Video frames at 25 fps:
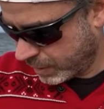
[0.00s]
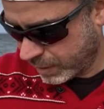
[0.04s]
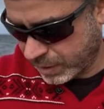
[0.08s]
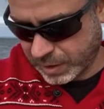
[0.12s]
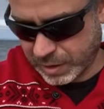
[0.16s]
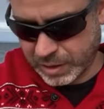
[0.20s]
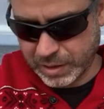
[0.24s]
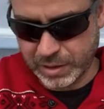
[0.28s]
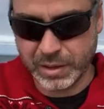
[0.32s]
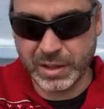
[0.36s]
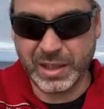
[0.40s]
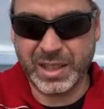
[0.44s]

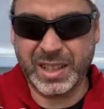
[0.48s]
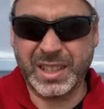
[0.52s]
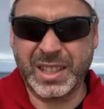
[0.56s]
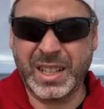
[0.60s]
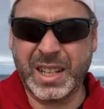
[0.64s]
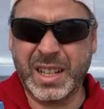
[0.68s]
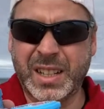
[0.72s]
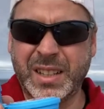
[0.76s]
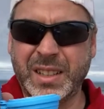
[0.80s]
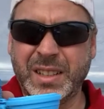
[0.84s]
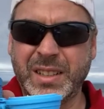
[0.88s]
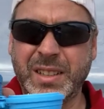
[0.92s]
And
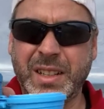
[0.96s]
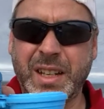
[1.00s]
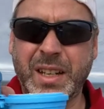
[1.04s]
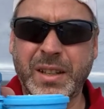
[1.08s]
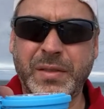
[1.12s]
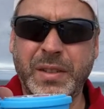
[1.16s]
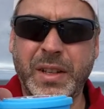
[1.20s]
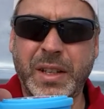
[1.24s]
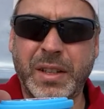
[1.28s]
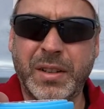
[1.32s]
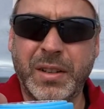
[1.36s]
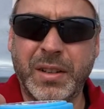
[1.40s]
yeah, I
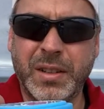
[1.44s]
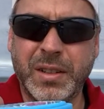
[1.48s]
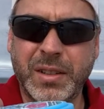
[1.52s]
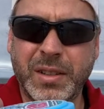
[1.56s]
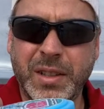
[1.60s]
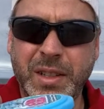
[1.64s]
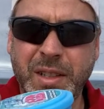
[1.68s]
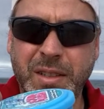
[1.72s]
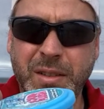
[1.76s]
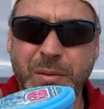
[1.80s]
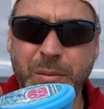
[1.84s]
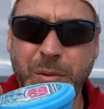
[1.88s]
found
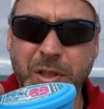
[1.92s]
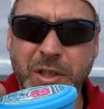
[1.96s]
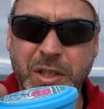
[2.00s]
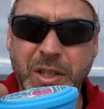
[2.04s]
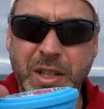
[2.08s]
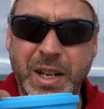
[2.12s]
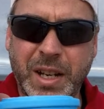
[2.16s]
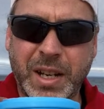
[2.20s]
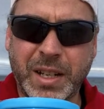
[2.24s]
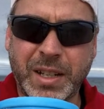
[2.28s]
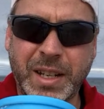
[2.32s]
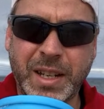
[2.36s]
this, which
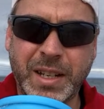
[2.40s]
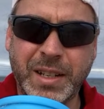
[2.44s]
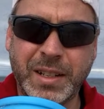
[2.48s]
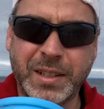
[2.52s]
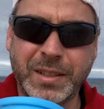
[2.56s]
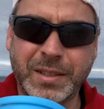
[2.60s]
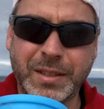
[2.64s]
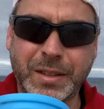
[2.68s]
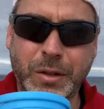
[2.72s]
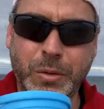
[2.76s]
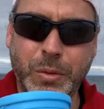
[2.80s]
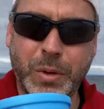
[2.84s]
again
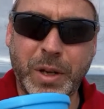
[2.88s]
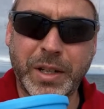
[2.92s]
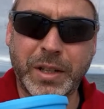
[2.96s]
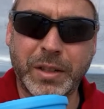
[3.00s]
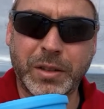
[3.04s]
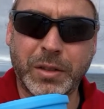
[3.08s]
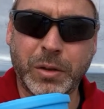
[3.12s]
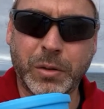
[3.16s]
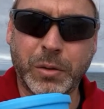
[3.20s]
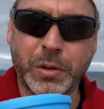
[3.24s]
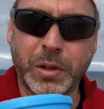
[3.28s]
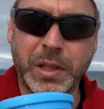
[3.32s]
isn't quite a
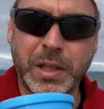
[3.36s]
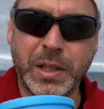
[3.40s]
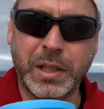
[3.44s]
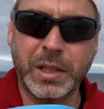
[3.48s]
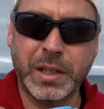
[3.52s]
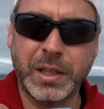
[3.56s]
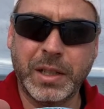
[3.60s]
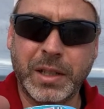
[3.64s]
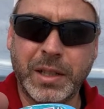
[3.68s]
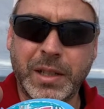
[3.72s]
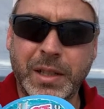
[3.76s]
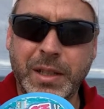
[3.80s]
toy.
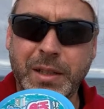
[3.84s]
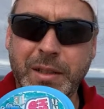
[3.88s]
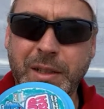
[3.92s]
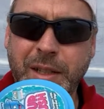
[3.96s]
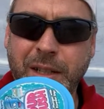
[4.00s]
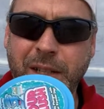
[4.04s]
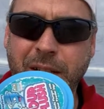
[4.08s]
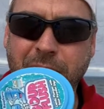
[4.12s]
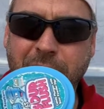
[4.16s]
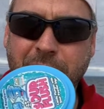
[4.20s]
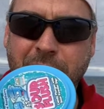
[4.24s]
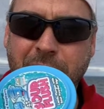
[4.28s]
It's
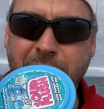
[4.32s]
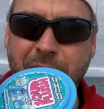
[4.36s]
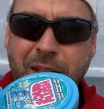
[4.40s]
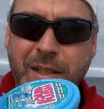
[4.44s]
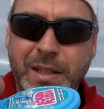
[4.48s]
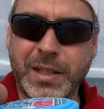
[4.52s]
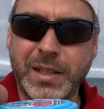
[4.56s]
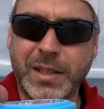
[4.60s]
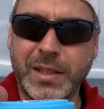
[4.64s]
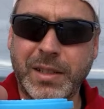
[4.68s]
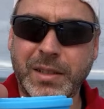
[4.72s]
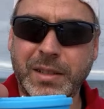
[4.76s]
like a
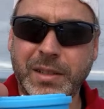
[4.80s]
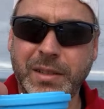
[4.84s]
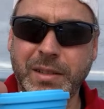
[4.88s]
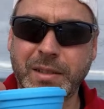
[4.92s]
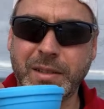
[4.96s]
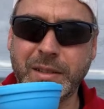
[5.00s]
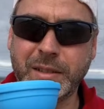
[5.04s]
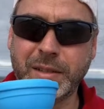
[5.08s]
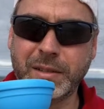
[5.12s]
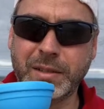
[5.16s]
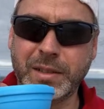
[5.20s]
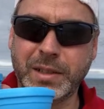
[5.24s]
candy
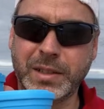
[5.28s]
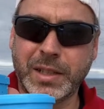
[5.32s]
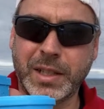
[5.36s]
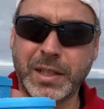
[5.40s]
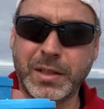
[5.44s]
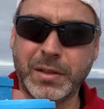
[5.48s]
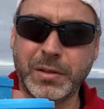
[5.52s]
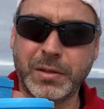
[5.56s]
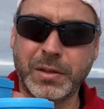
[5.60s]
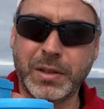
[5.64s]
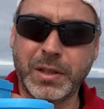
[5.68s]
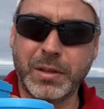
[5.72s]

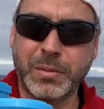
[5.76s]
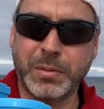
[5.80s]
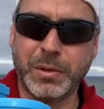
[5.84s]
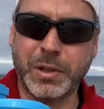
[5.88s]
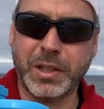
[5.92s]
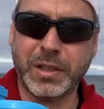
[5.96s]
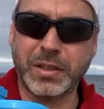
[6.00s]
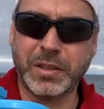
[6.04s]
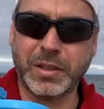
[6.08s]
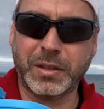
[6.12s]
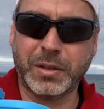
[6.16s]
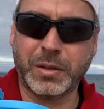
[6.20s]
container thing,
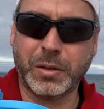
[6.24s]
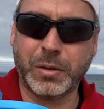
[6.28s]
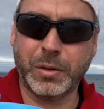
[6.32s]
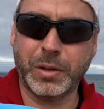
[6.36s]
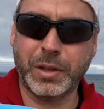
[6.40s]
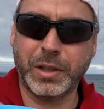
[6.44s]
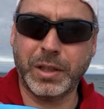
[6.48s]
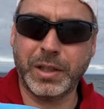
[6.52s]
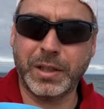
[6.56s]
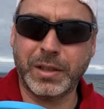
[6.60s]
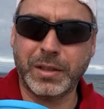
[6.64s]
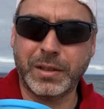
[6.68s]
but it's a
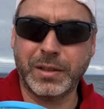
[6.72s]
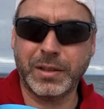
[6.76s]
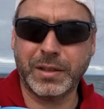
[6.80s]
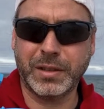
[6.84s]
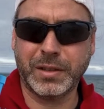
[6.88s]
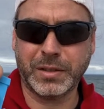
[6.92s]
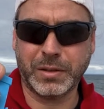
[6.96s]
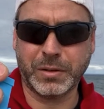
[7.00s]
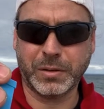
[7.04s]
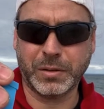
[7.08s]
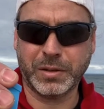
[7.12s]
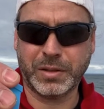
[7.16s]
toilet and
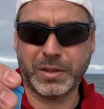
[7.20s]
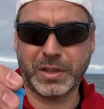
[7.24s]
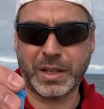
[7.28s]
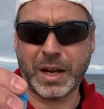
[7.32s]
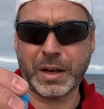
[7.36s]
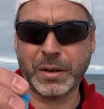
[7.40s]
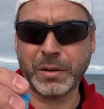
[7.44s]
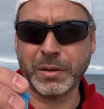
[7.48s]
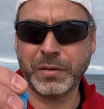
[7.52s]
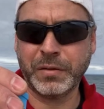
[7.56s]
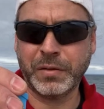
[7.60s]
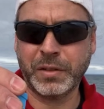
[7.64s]
it's called
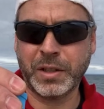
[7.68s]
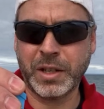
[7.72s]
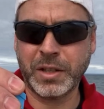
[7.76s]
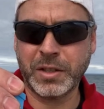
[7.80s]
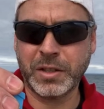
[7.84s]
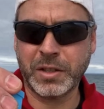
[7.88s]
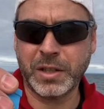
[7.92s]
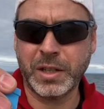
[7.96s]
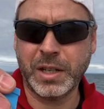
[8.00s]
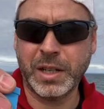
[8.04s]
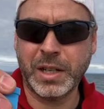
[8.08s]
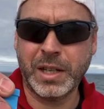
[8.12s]
Sour
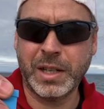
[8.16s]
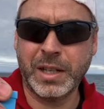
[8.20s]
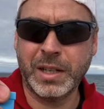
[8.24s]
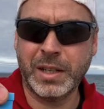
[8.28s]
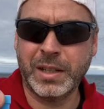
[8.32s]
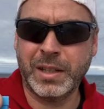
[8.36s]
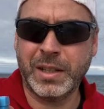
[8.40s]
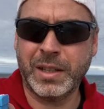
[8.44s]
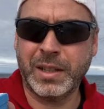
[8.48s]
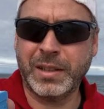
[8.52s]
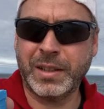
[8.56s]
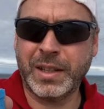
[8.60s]
Flush.
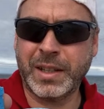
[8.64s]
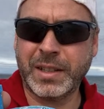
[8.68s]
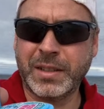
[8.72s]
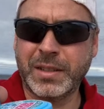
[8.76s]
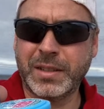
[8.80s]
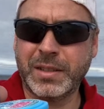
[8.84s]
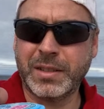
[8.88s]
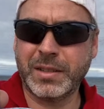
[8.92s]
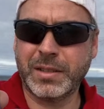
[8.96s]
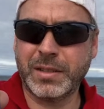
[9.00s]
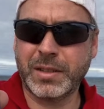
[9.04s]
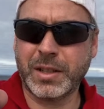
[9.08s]
And
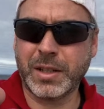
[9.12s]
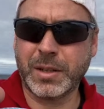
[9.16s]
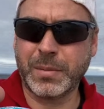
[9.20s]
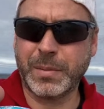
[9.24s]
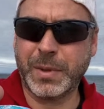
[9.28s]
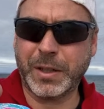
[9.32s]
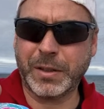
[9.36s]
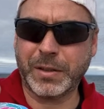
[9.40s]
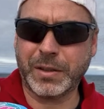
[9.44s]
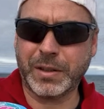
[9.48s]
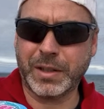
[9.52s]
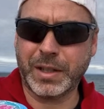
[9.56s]
that's, talk
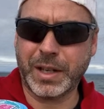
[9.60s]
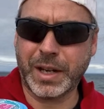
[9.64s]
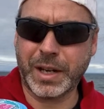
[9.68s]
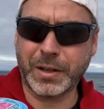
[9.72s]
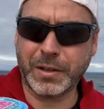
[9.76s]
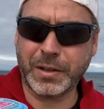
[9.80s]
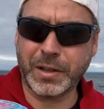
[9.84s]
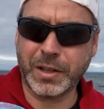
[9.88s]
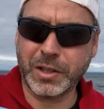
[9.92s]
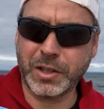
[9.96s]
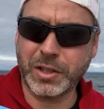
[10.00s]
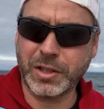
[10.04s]
about
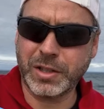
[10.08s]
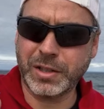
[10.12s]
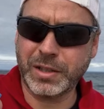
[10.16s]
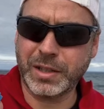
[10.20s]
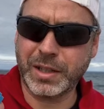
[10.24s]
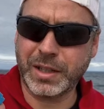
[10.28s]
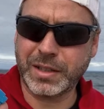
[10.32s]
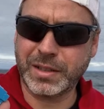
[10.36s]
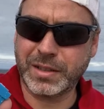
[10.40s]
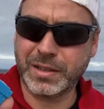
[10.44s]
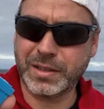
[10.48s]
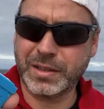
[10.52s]
garish,
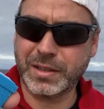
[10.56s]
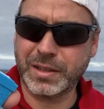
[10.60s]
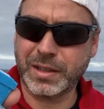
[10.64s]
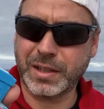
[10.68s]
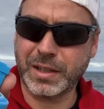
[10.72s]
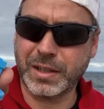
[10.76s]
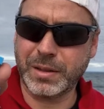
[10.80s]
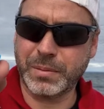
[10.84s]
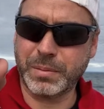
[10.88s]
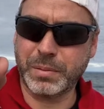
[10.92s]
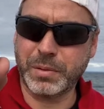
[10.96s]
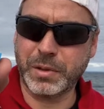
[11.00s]
that's
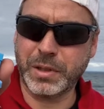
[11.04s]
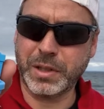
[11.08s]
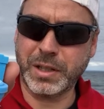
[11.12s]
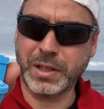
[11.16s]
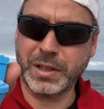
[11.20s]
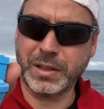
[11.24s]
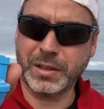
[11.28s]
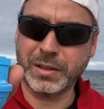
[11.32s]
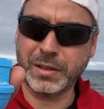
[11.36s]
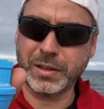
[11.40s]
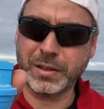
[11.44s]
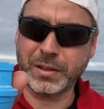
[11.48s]

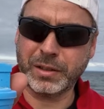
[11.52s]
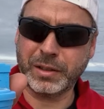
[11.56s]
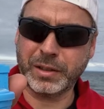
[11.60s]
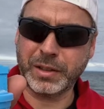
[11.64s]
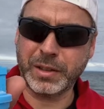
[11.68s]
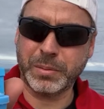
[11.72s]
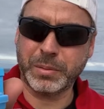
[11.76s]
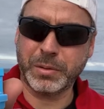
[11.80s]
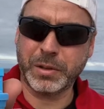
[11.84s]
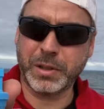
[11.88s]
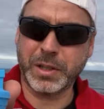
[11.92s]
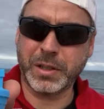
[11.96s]
pretty
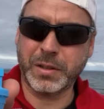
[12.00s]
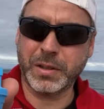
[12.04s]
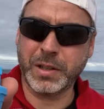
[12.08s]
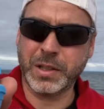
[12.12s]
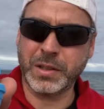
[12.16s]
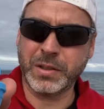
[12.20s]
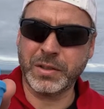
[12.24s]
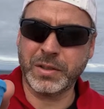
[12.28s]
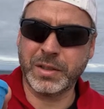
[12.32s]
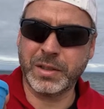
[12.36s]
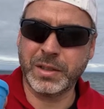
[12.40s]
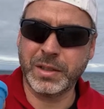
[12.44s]
gnarly, pretty
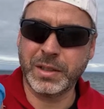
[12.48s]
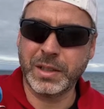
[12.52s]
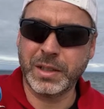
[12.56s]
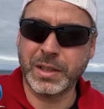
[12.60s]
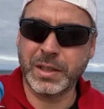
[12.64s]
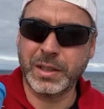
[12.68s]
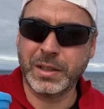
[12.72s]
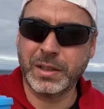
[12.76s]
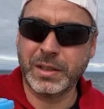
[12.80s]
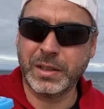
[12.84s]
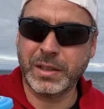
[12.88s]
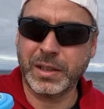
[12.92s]
gross.
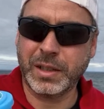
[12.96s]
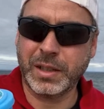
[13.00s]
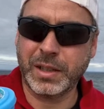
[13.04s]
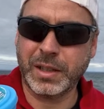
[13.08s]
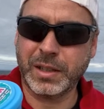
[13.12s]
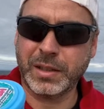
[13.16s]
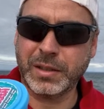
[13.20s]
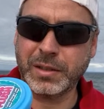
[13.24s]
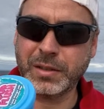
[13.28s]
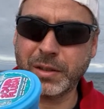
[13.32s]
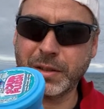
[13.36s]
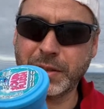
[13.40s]

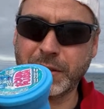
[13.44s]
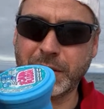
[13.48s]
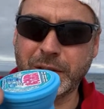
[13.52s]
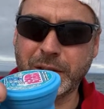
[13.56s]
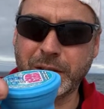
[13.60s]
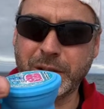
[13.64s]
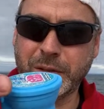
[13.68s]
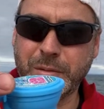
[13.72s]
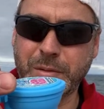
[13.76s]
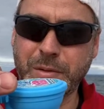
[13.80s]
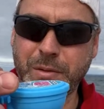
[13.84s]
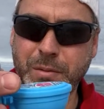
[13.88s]
So I thought
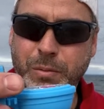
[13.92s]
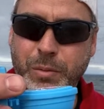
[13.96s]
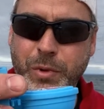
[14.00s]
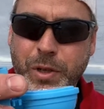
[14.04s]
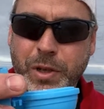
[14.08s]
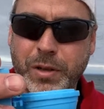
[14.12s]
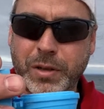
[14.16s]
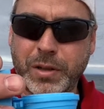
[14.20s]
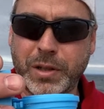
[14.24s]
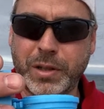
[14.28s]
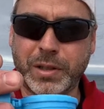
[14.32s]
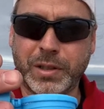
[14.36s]
this was
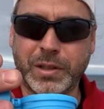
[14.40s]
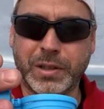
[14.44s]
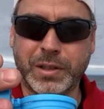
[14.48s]
weird.